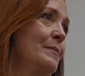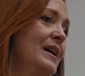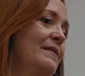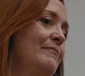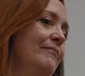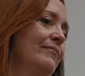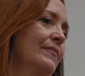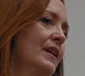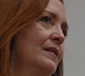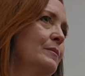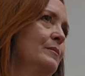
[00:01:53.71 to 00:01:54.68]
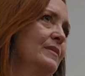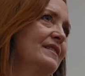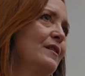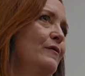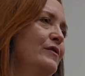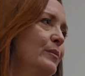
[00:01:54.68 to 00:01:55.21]
I'm
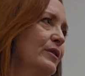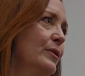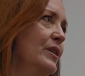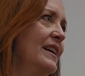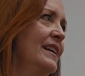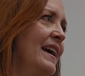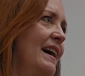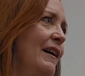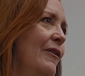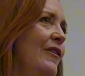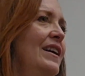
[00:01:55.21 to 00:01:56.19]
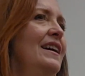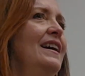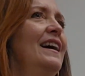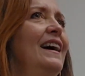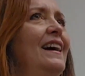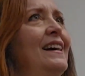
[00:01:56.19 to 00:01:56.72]
self-employed now,
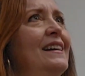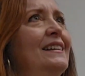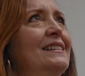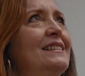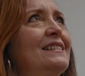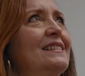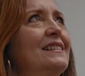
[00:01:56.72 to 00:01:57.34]
and